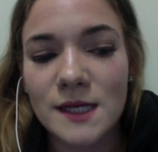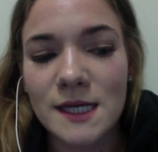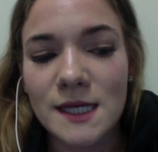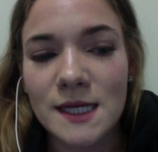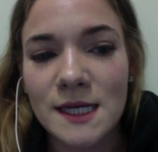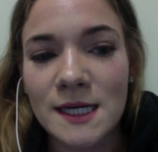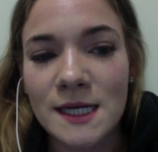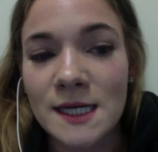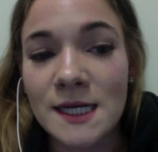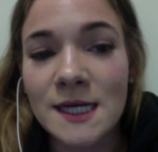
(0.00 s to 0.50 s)

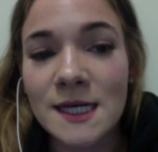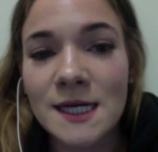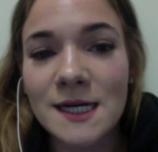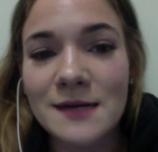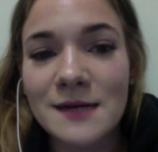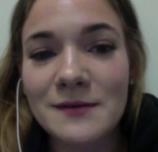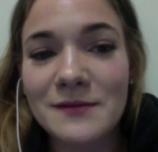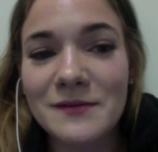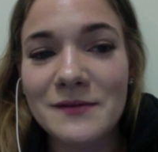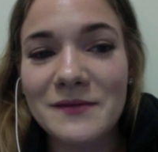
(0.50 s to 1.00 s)
Eating,
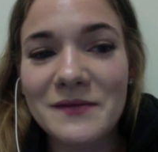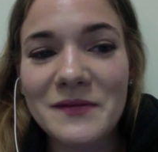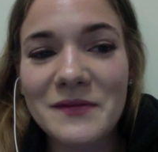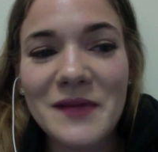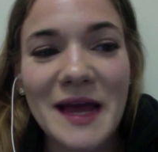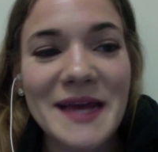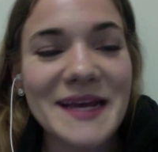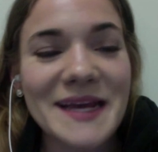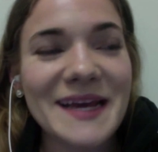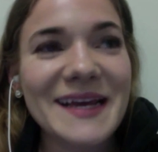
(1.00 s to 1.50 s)

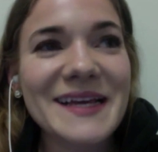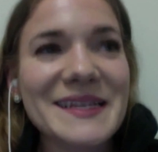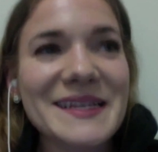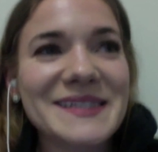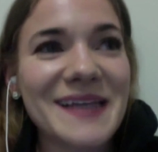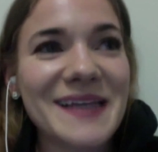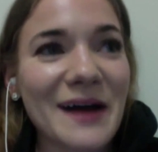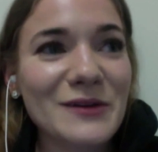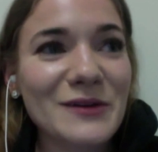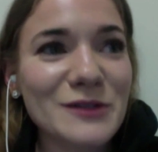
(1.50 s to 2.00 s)
like, it
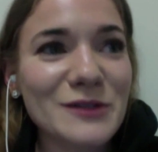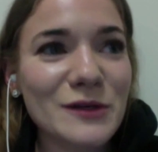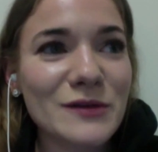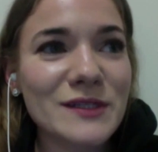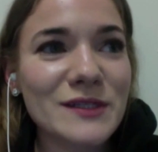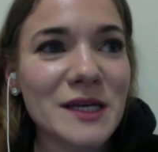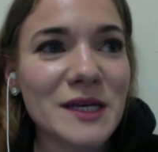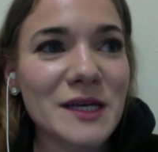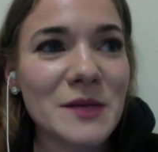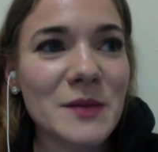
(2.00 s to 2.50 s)
sounds so
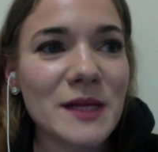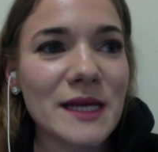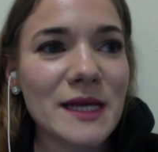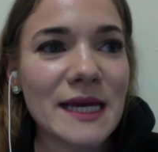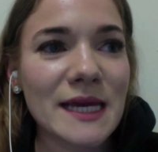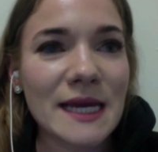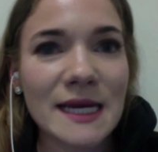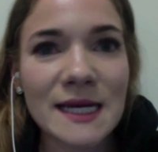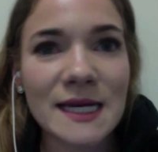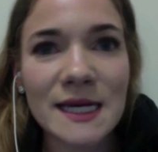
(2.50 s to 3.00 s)
silly, but like
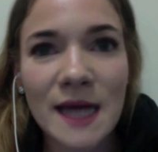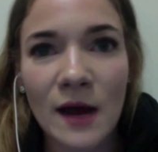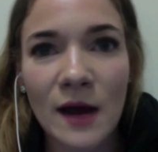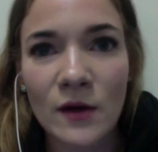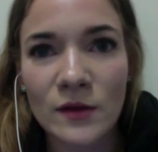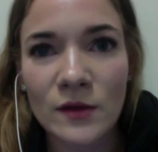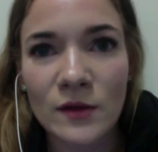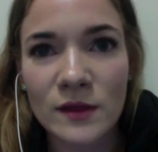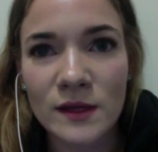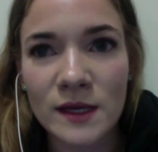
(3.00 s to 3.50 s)
eating
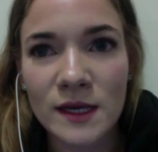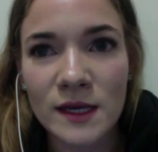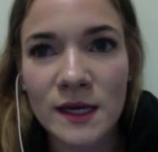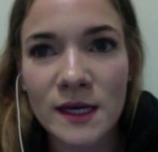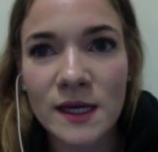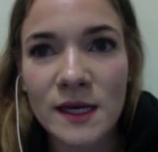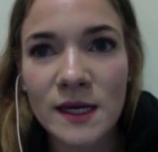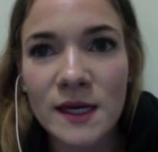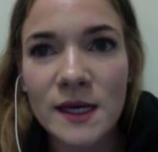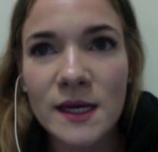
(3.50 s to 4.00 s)
healthy,
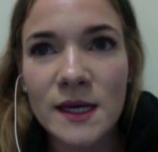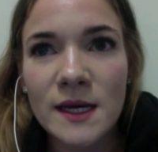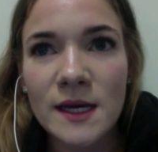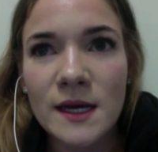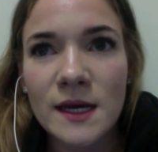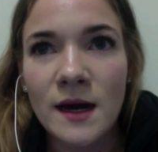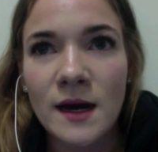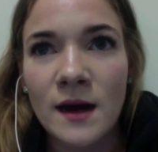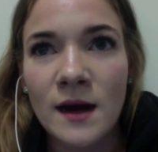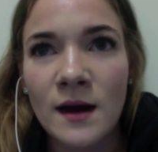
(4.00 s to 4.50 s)

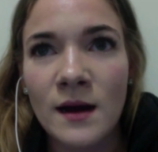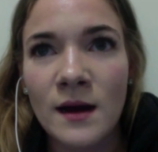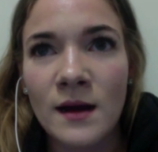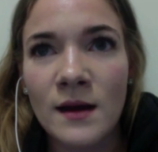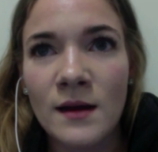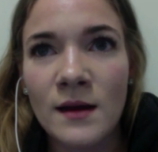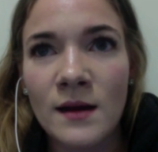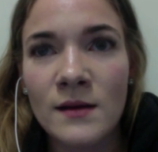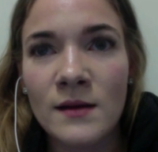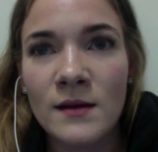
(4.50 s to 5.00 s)

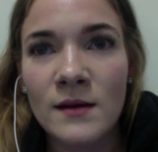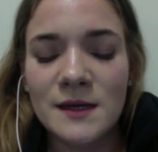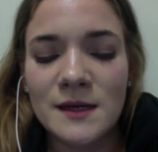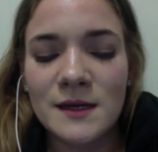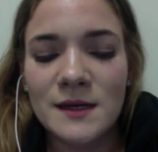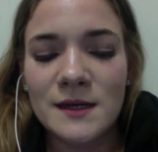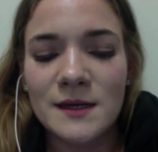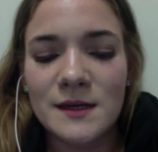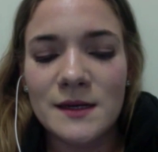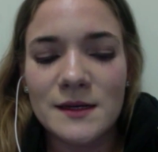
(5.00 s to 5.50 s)
uh
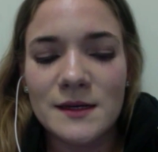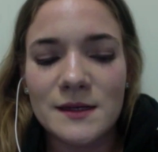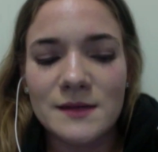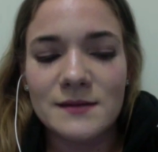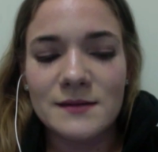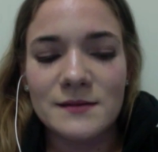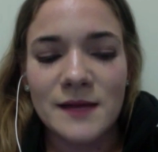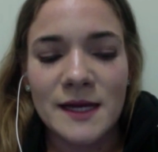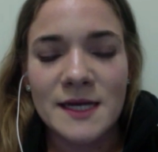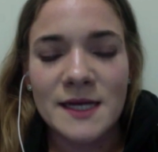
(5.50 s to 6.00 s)

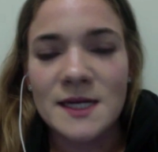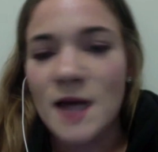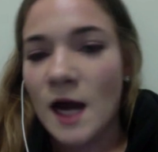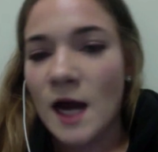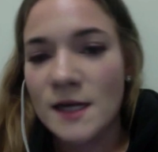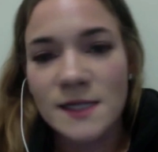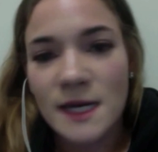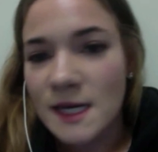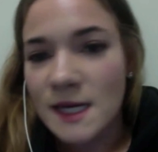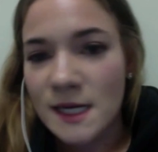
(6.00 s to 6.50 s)
like not
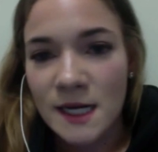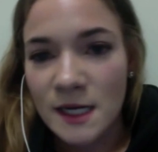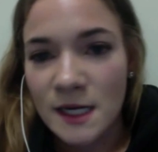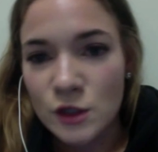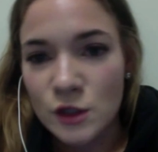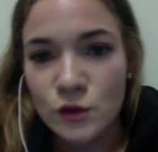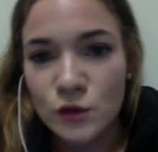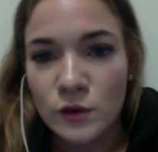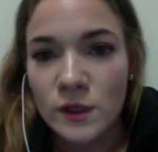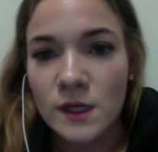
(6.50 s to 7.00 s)
taking any
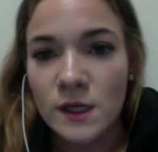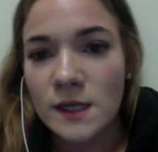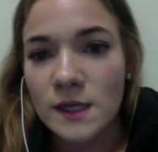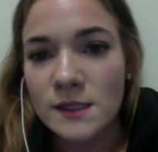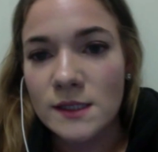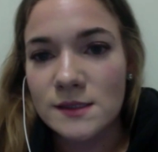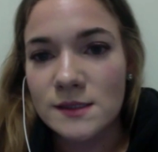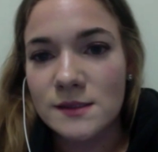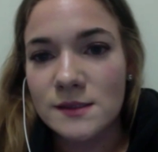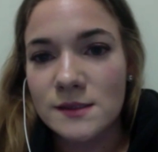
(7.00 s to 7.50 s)

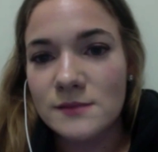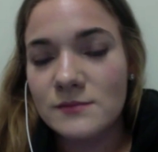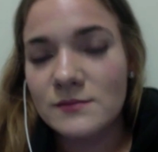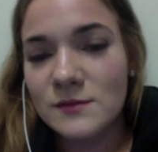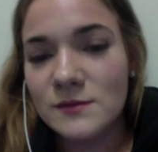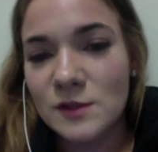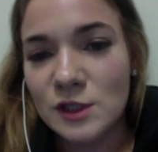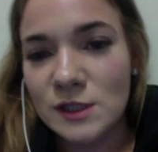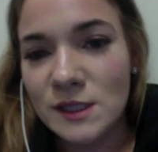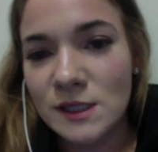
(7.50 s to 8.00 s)
shortcuts,
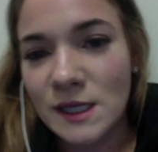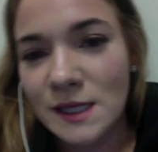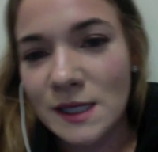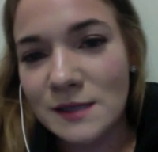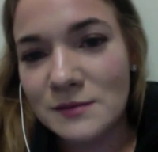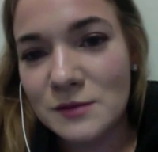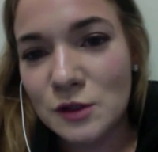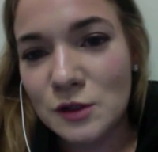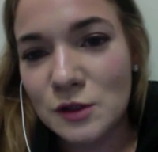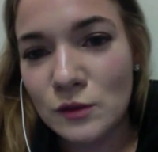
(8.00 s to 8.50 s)
just like
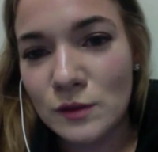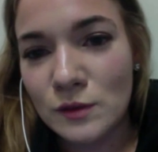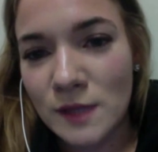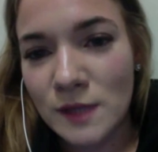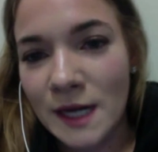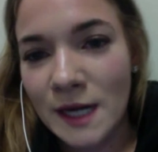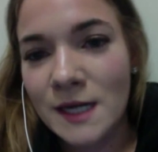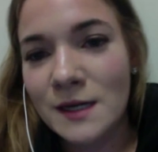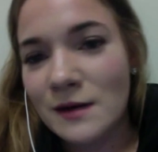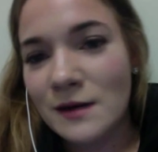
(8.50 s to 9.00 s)

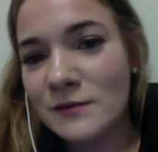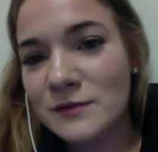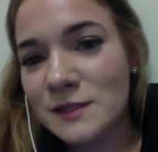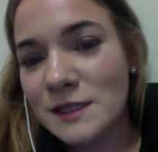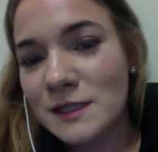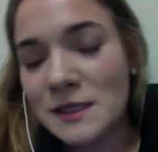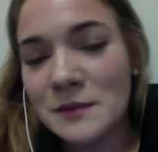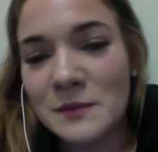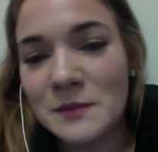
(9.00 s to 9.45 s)
getting enough sleep,